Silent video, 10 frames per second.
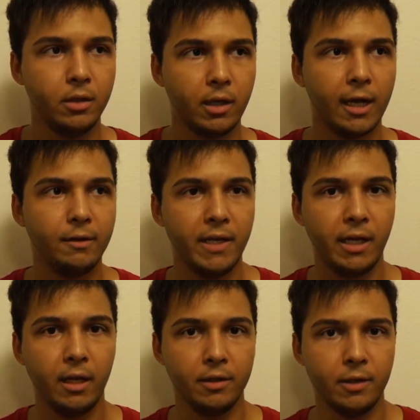kind of
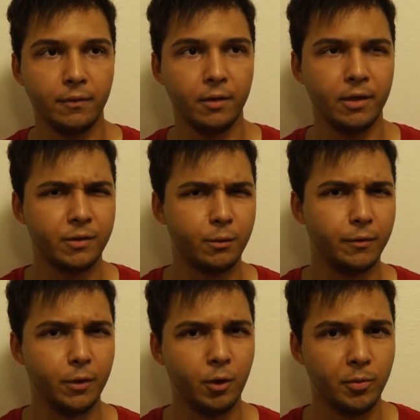taking sort of
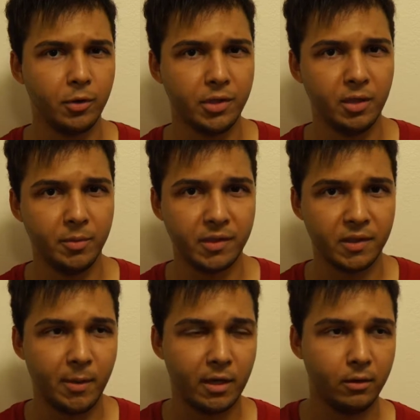a new approach to the
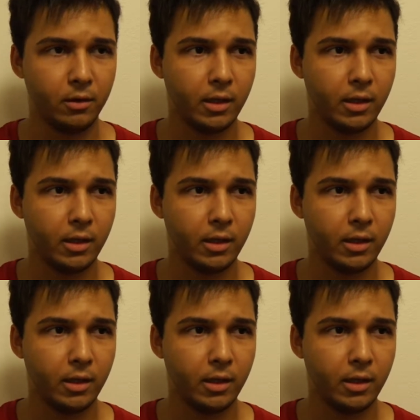business model.